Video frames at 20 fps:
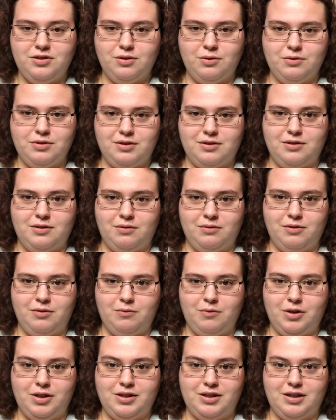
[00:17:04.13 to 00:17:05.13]
shows, it's the
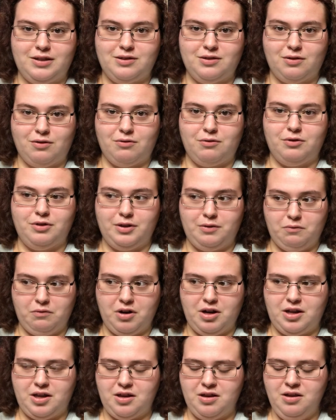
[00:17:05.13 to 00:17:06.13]
only one that's currently
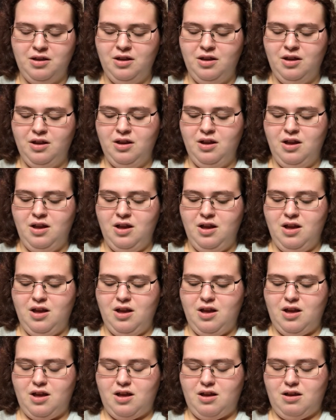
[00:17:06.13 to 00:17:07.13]
running.
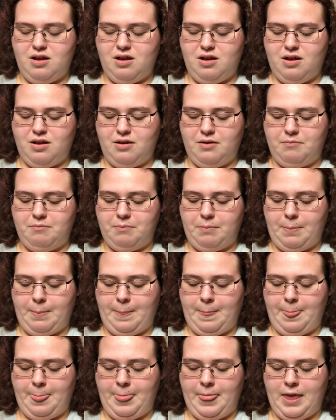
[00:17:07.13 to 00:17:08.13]
And
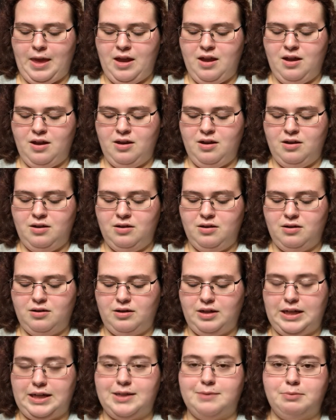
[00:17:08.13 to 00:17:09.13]

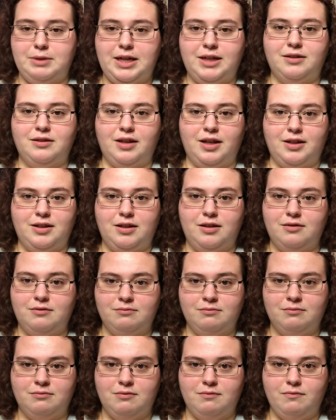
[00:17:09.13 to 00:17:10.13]
it's Black Lightning
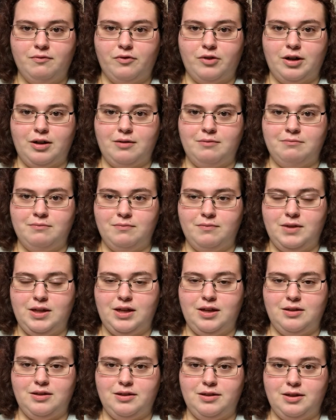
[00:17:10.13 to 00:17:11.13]
from
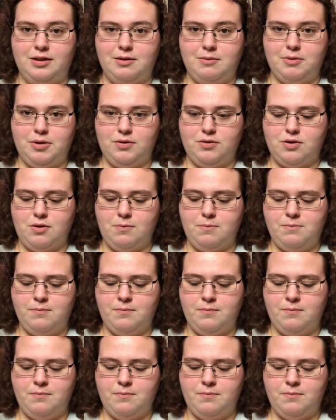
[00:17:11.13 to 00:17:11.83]
the CW show.